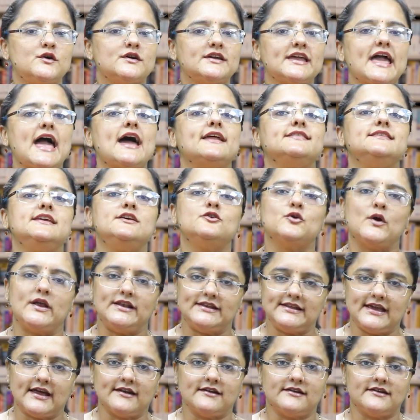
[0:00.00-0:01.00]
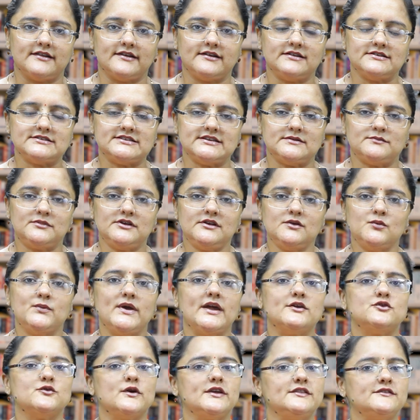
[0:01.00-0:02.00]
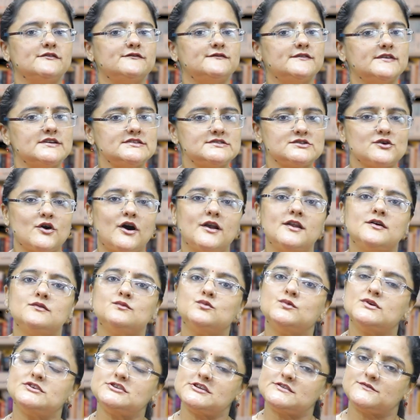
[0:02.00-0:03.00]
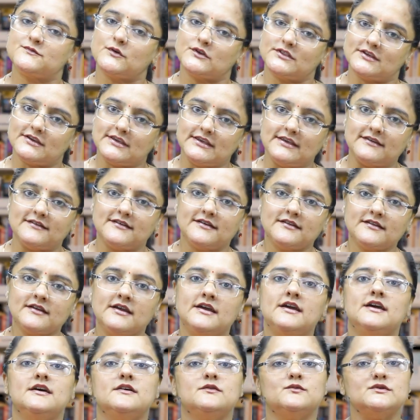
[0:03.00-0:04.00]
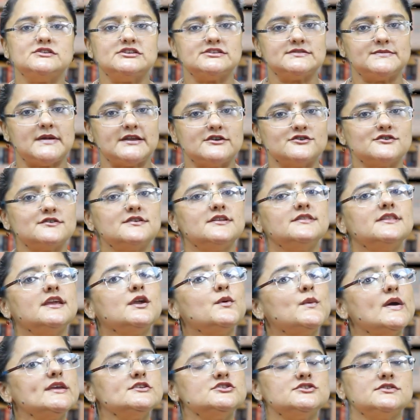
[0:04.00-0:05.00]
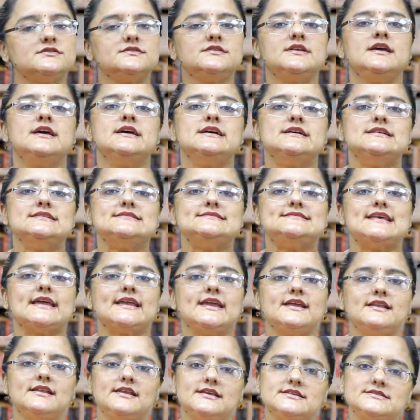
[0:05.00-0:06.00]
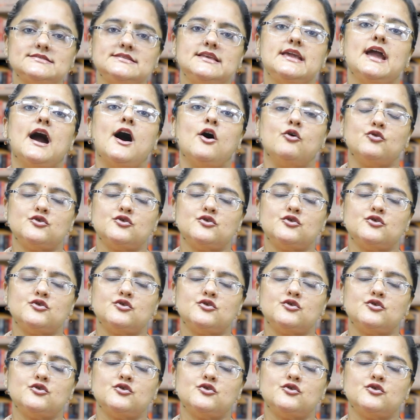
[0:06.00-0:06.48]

look at the royalty analytical table. We are doing the first column which is for the year which is mentioned in the question. Second is the